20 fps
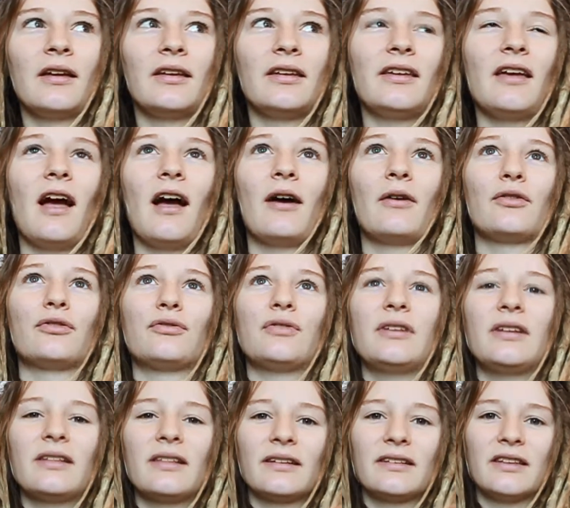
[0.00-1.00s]
yeah, I was
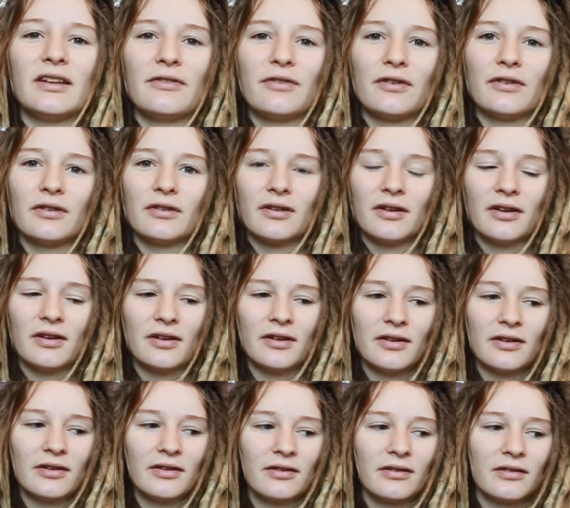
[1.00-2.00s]
reading like different
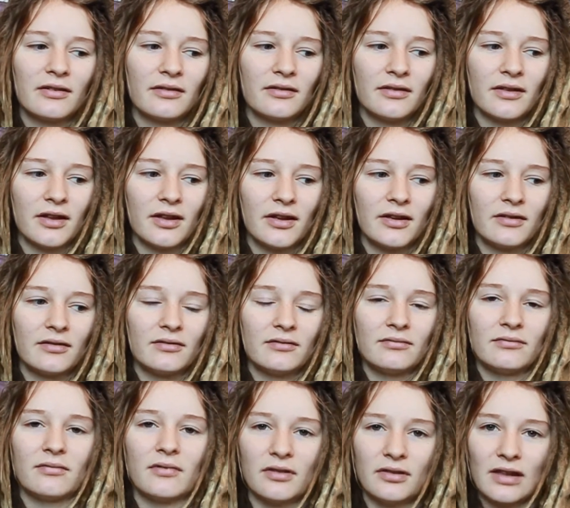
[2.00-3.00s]
like
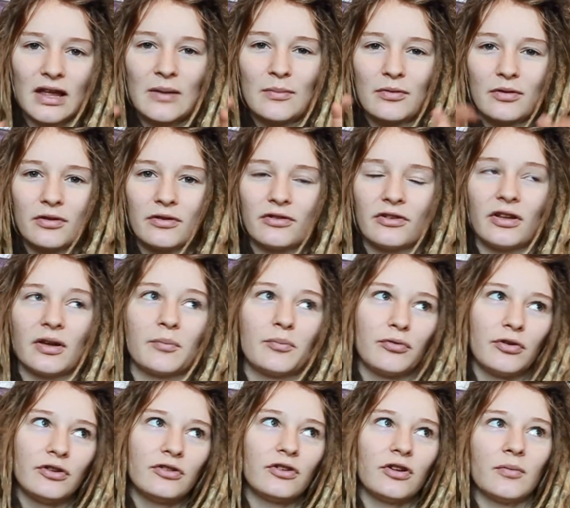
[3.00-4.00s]
labors, like
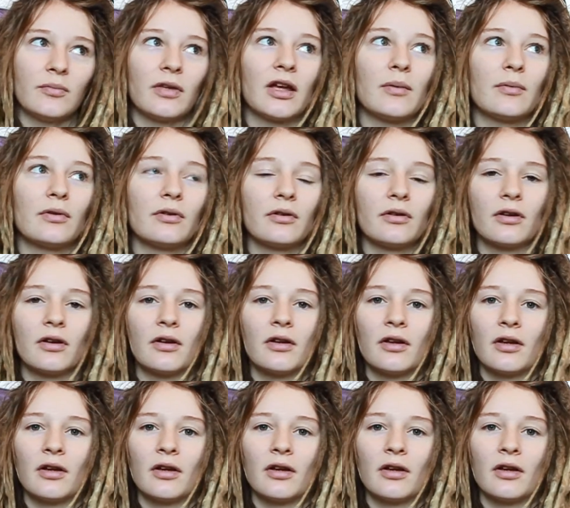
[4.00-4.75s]
preterm labor,